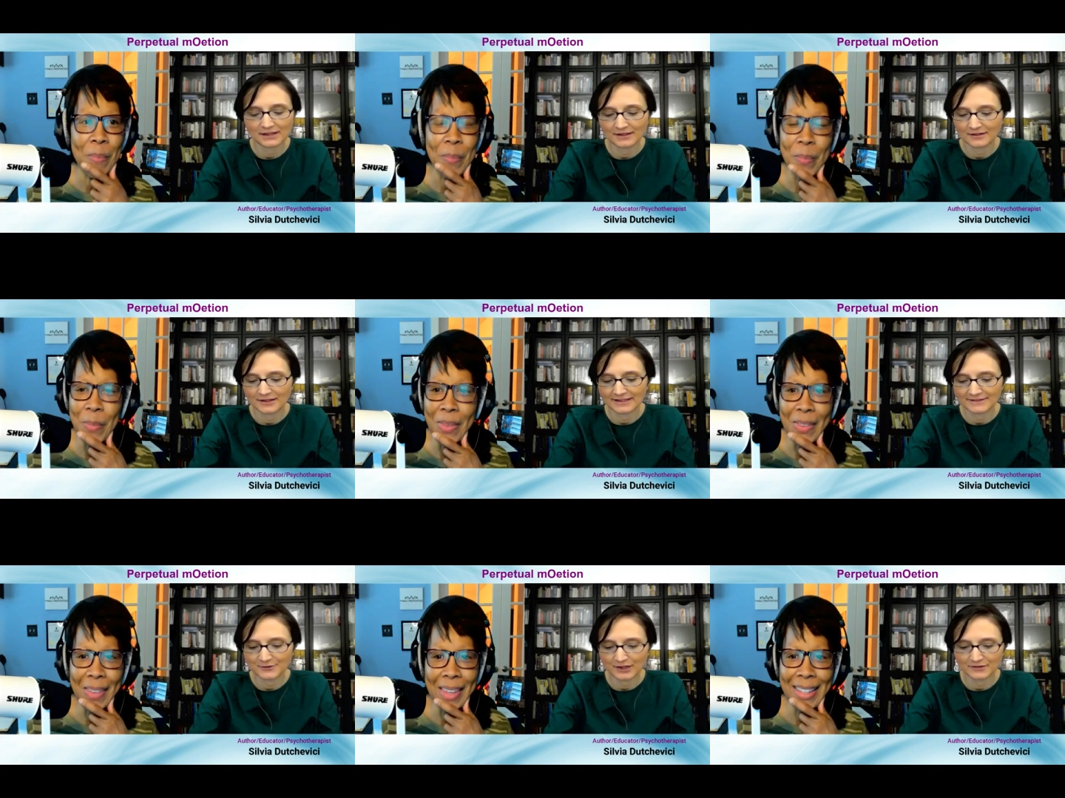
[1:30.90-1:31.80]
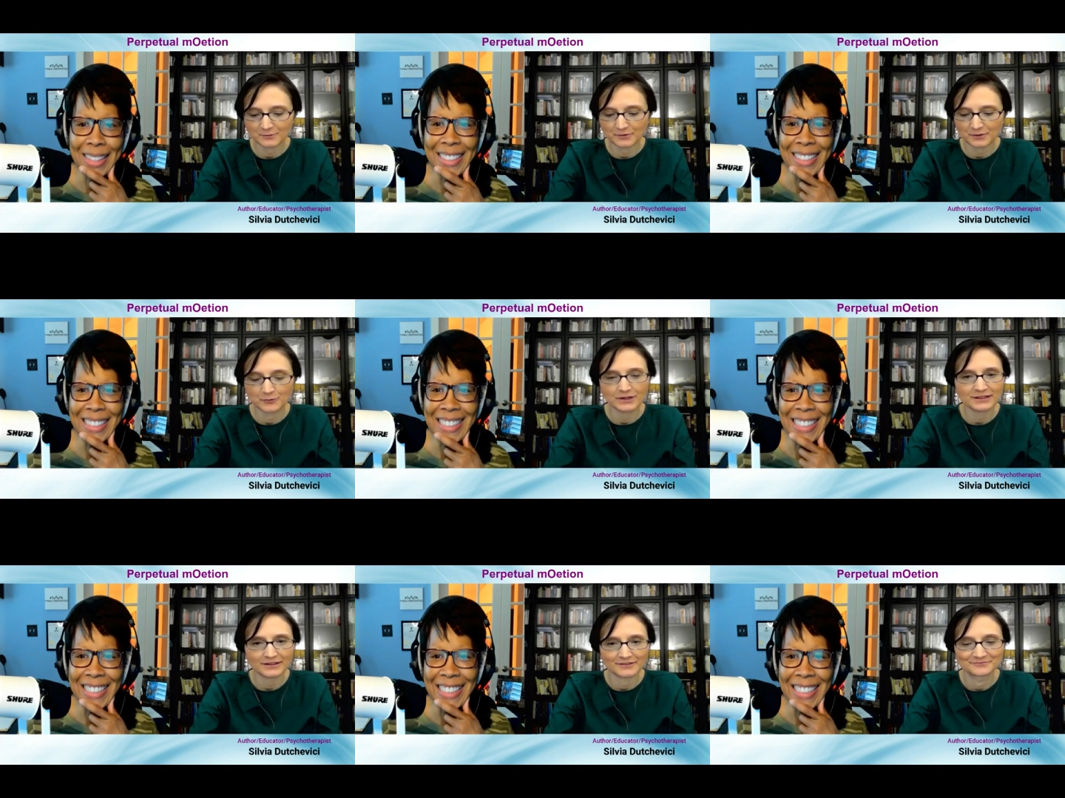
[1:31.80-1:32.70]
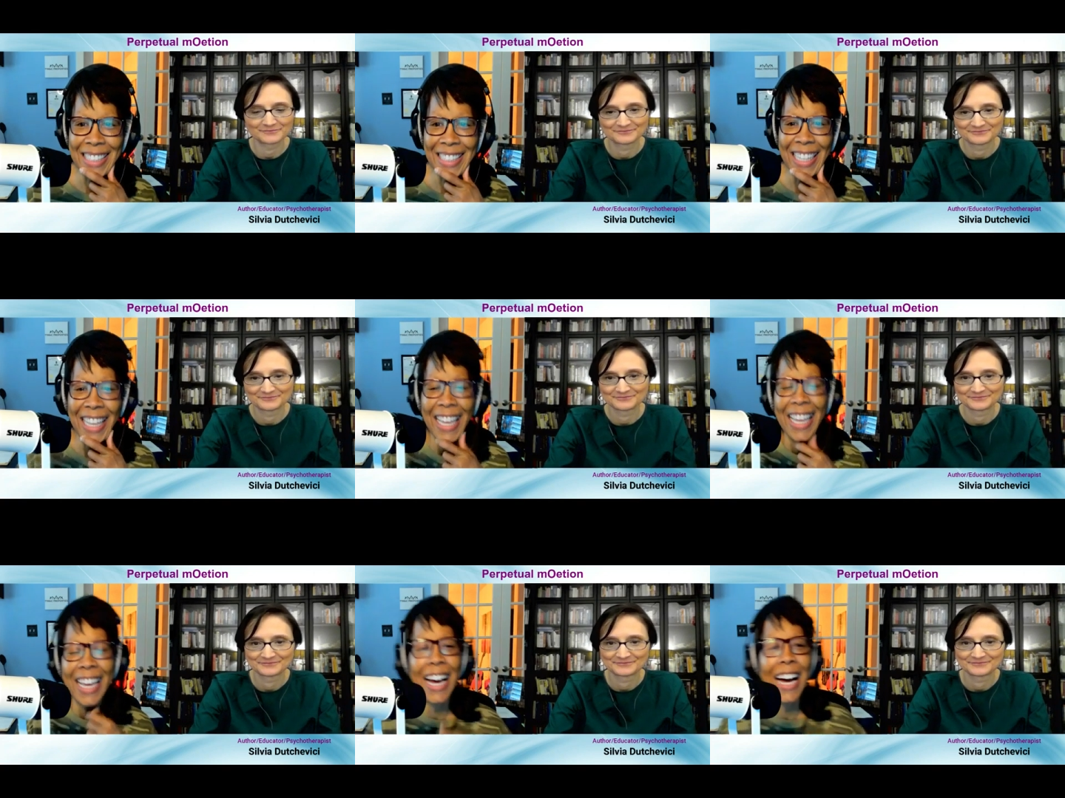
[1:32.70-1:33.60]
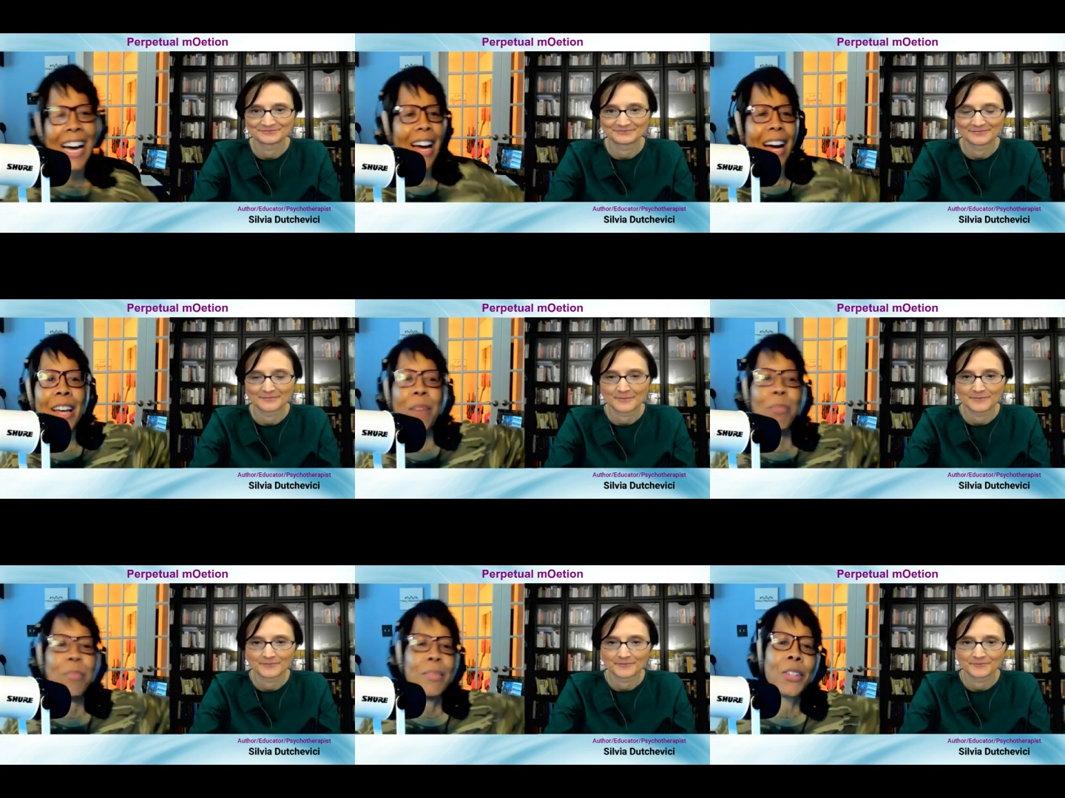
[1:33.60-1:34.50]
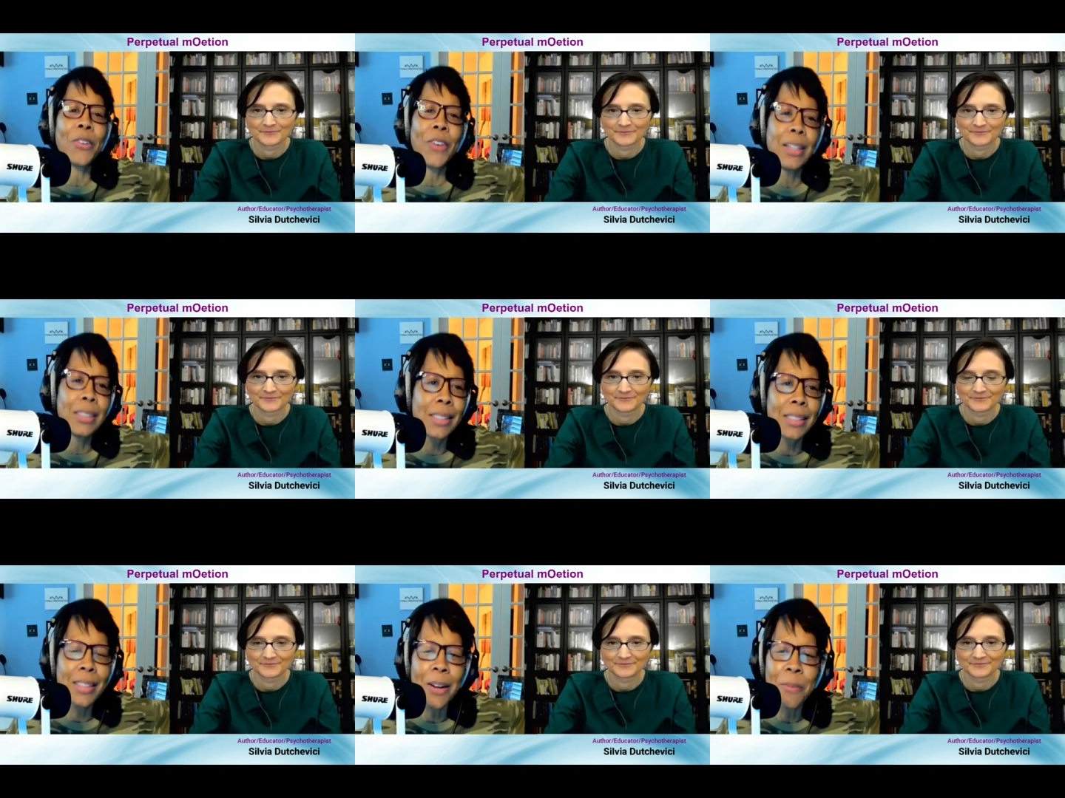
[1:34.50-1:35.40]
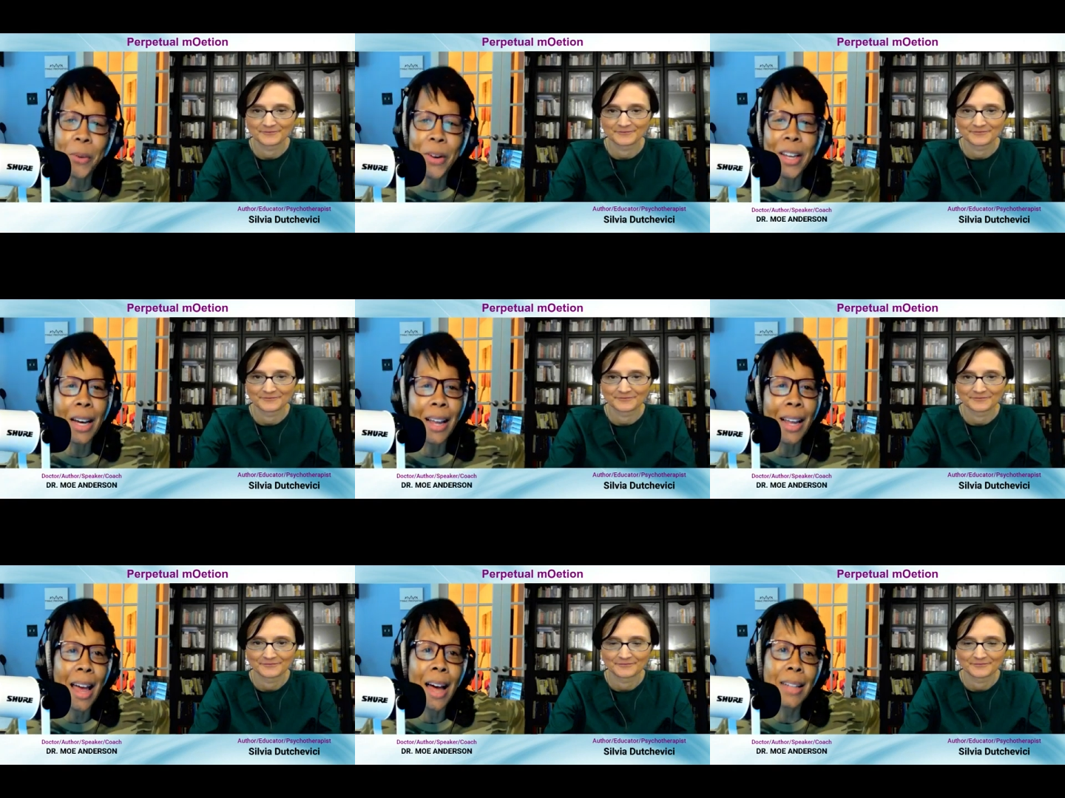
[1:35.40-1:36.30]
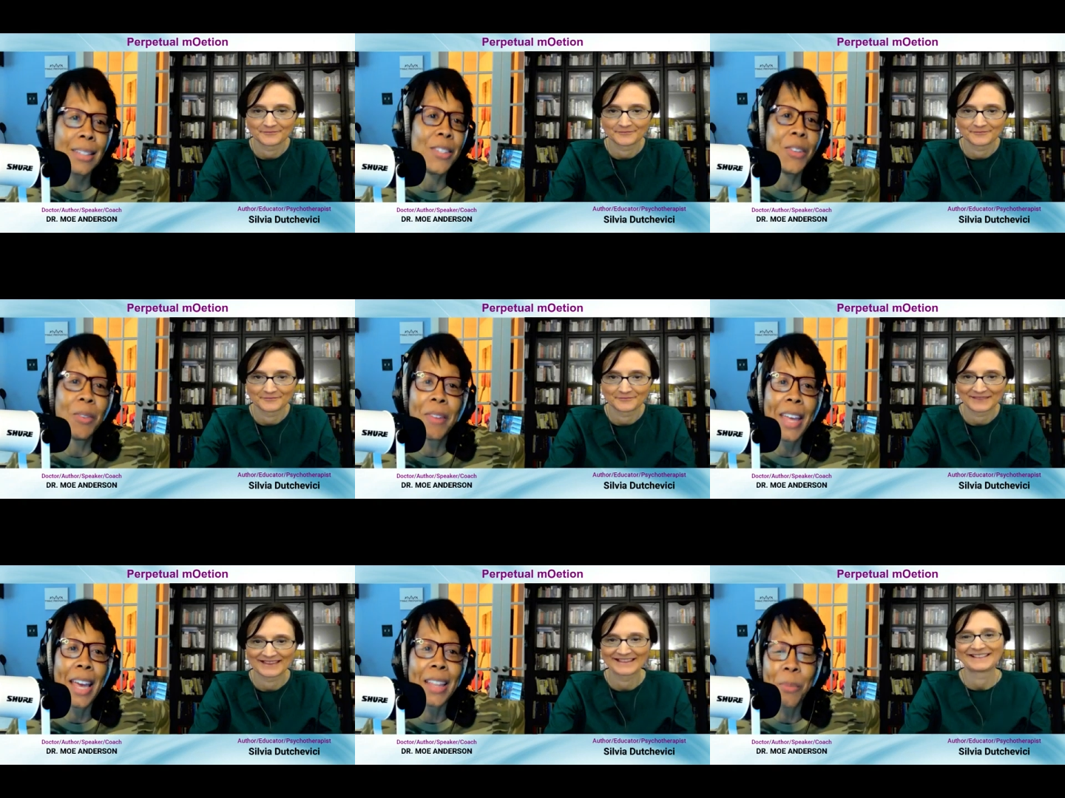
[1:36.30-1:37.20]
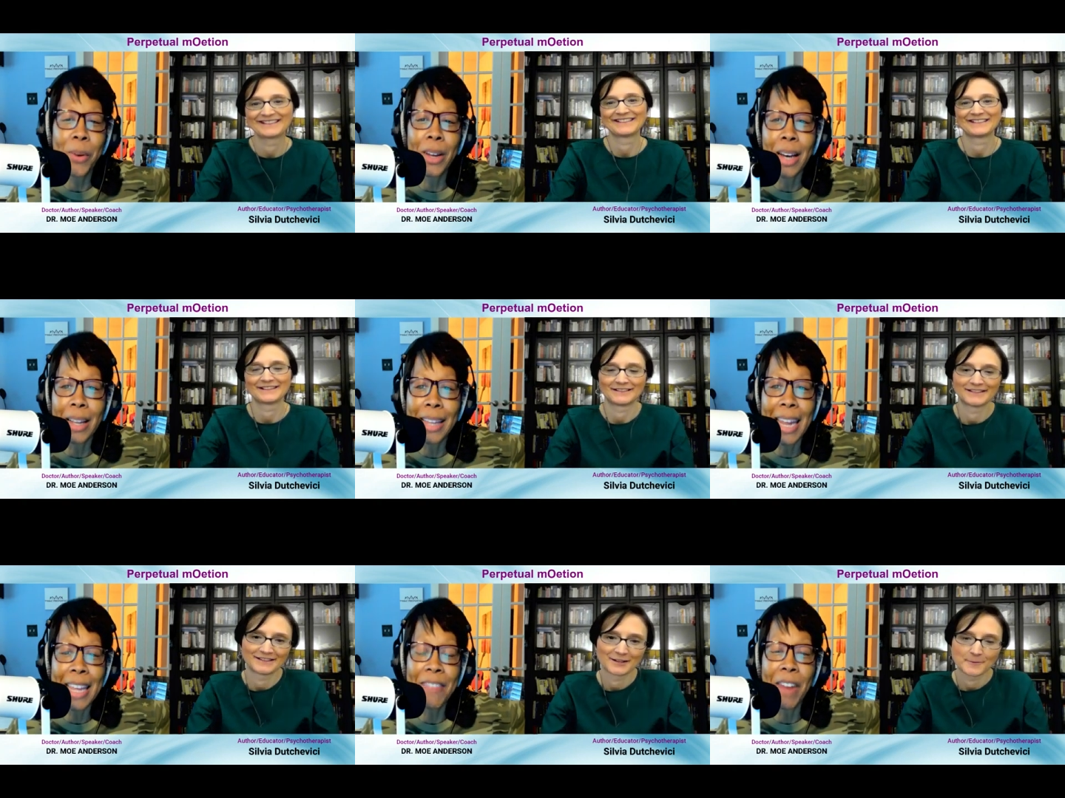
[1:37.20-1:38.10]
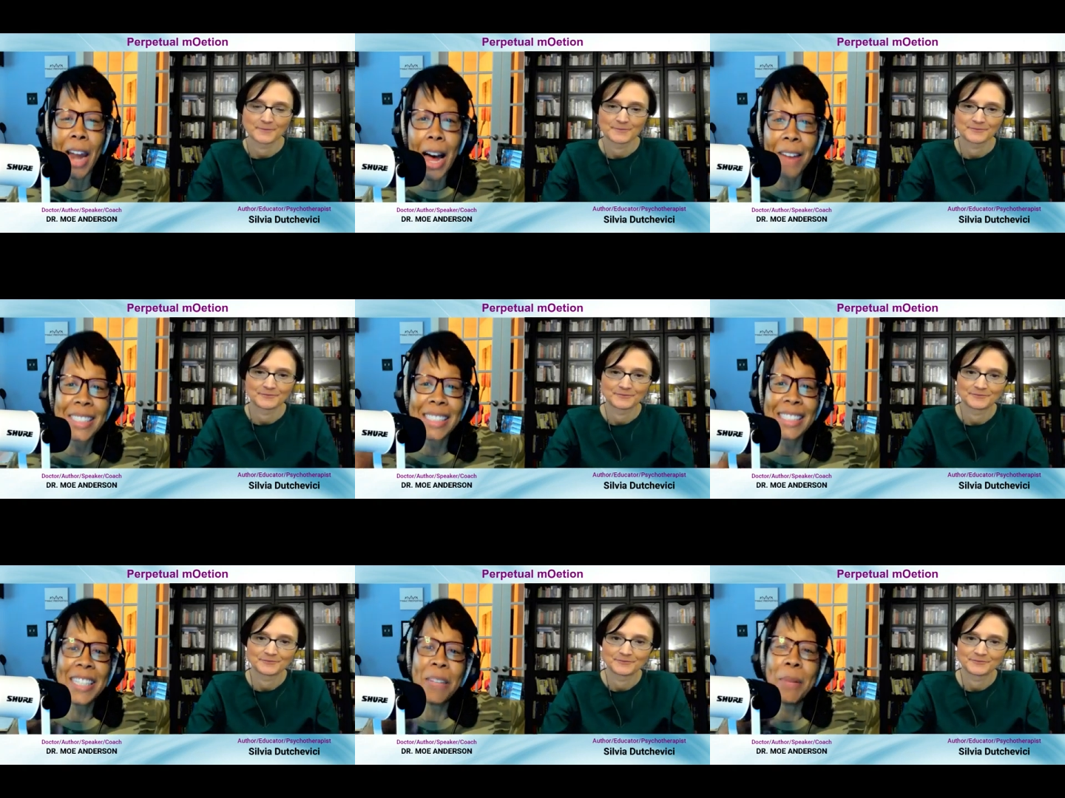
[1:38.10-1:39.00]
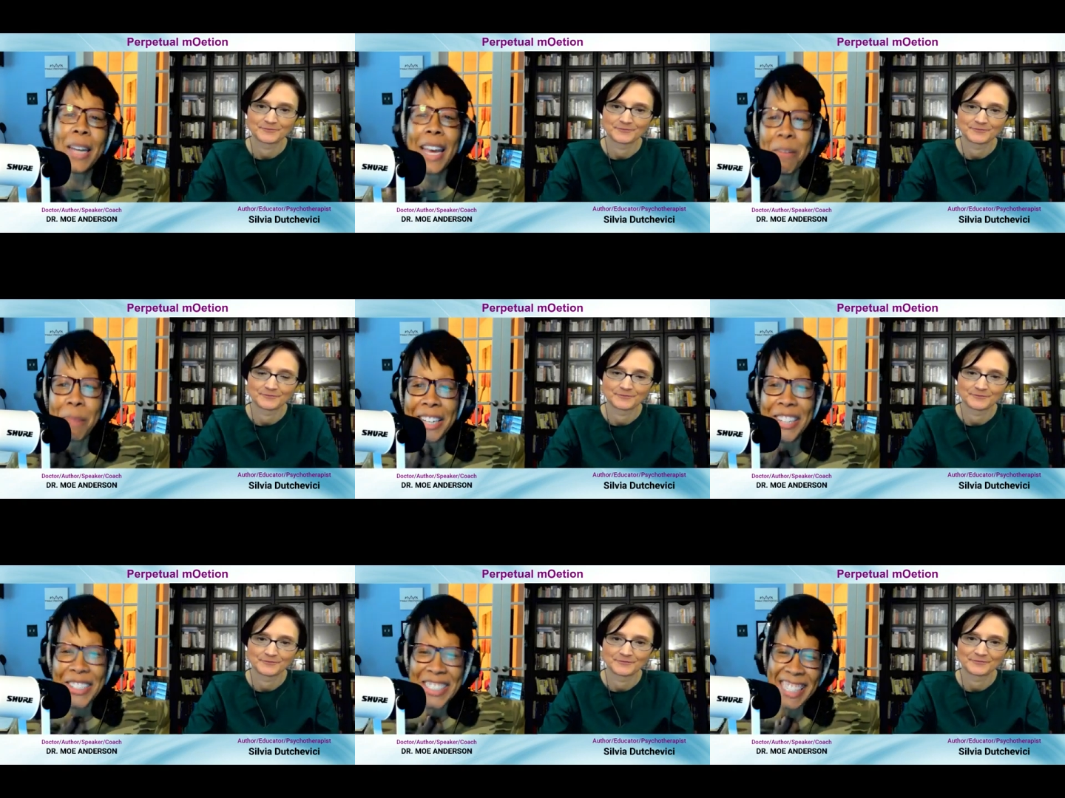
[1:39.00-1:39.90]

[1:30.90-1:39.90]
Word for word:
Speaker 1: me here. It's great to be with you.
Speaker 2: I am thrilled. Since our pre-call, I told you when we had the pre-call that even I was intimidated by